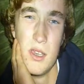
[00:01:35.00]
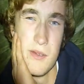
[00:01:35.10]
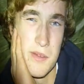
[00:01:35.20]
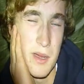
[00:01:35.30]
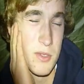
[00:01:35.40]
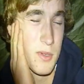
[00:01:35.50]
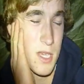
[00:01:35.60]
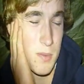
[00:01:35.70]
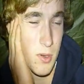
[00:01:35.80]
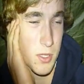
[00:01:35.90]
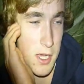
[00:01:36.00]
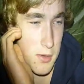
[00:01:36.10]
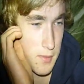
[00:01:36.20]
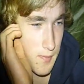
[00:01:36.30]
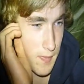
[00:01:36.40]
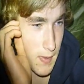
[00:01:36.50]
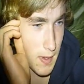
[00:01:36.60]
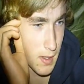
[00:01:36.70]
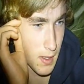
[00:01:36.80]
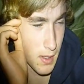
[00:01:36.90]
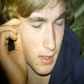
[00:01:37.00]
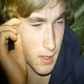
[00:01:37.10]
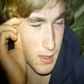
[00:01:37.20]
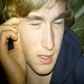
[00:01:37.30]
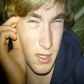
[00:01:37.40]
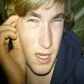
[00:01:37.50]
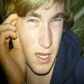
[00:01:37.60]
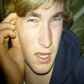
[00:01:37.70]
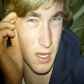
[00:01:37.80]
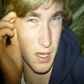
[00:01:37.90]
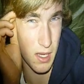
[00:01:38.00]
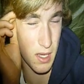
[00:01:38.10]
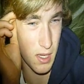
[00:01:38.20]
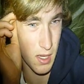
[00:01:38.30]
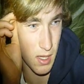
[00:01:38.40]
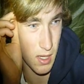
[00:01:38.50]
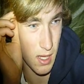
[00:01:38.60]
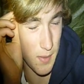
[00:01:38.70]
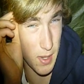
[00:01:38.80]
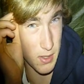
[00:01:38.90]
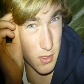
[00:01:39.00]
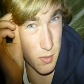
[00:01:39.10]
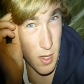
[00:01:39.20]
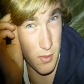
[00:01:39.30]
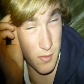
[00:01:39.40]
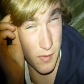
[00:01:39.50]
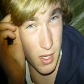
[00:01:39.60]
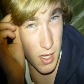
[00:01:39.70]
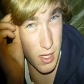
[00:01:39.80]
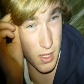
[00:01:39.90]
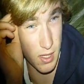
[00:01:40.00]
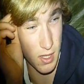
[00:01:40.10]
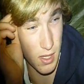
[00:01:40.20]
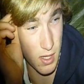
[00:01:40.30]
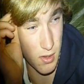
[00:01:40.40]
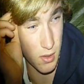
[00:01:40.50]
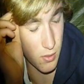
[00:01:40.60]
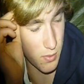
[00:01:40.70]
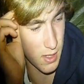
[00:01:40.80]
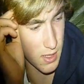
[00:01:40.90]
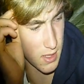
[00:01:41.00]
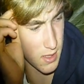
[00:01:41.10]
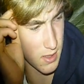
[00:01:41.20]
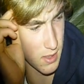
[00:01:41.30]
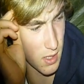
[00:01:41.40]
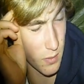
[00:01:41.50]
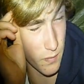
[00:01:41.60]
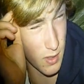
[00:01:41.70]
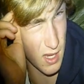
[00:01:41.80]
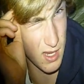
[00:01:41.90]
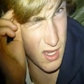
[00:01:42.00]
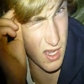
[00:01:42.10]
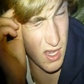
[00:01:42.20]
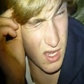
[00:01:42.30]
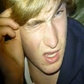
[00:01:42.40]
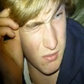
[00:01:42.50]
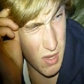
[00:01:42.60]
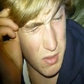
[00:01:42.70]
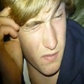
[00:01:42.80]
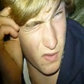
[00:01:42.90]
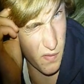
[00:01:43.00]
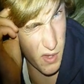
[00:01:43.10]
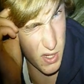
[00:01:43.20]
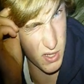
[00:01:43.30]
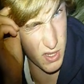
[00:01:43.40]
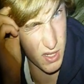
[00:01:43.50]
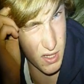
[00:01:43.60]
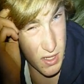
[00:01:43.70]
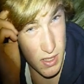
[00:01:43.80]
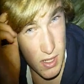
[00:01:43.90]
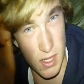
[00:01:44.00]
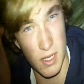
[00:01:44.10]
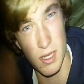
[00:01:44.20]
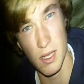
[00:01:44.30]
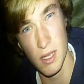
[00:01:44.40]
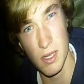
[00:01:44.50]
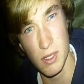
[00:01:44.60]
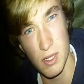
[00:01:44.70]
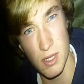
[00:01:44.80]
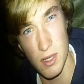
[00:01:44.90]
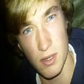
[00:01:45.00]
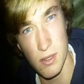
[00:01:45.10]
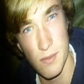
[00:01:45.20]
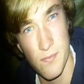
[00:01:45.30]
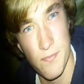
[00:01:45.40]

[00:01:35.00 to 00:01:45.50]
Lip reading: Put about 20 spots out. So yeah, get back to you a bit with the rigs and hopefully maybe even a fish. So cheers guys.